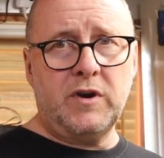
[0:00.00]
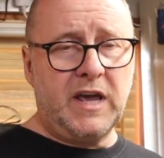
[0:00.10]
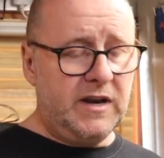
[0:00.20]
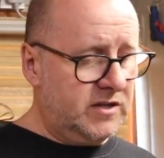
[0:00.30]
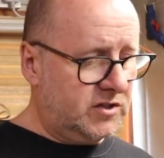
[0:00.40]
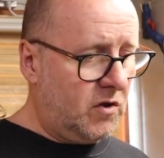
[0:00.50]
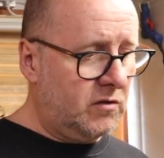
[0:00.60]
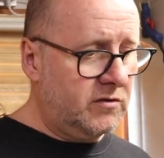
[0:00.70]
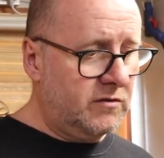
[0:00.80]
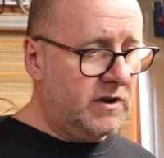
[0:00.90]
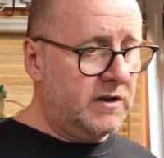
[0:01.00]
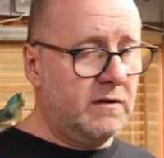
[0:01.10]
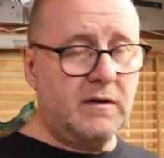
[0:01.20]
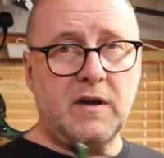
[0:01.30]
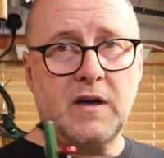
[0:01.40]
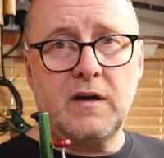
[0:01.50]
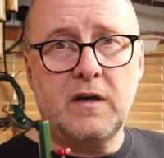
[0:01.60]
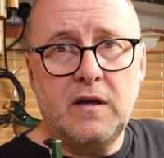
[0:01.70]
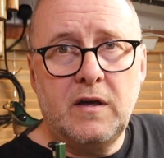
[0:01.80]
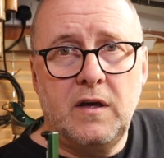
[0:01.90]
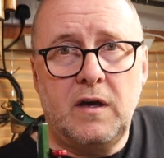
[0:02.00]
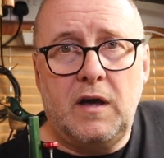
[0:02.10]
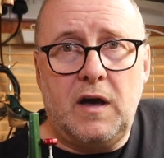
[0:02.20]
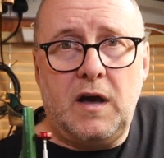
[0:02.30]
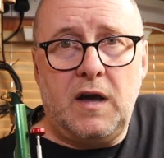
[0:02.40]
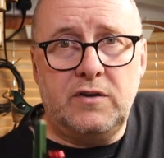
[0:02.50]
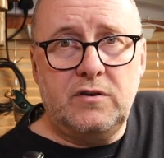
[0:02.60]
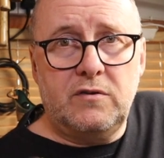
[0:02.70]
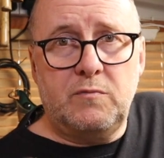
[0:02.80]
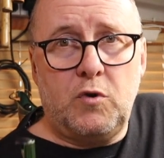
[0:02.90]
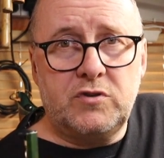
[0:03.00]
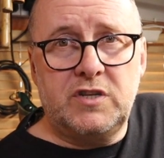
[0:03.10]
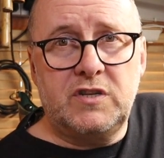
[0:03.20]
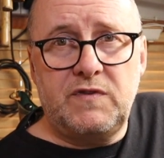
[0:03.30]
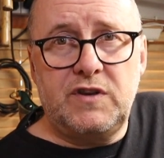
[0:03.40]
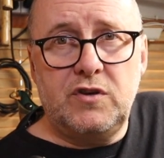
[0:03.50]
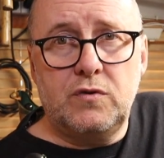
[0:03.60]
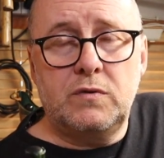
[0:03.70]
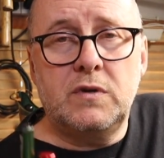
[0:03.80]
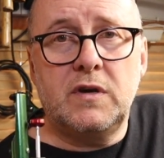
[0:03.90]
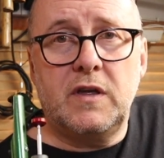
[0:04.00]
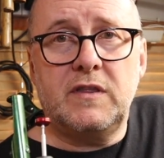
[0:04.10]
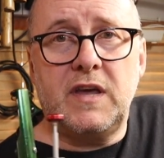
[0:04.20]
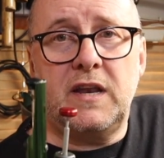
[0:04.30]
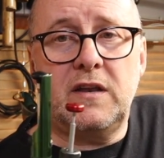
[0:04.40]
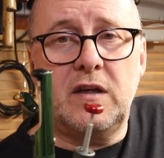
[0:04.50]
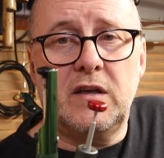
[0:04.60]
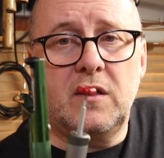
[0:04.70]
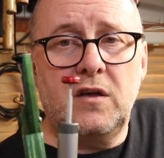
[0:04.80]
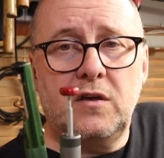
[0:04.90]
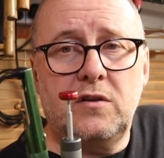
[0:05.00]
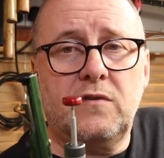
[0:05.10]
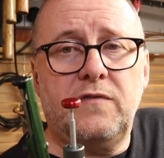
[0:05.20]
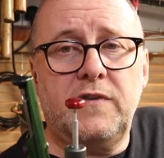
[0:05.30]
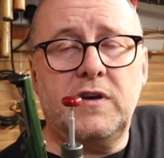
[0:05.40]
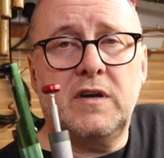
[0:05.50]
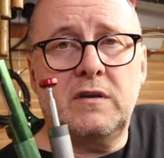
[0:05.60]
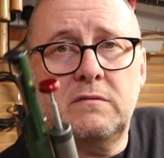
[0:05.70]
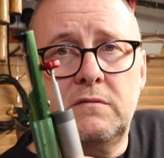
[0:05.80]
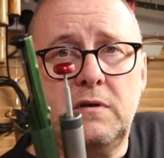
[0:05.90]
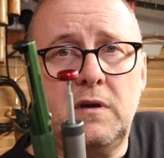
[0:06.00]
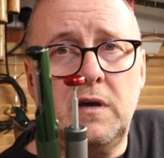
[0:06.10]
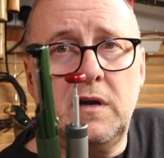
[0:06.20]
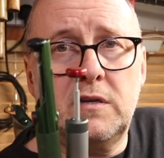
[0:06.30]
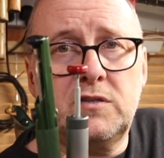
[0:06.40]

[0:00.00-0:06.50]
to get into soldering and you're watching this video, then look for a, a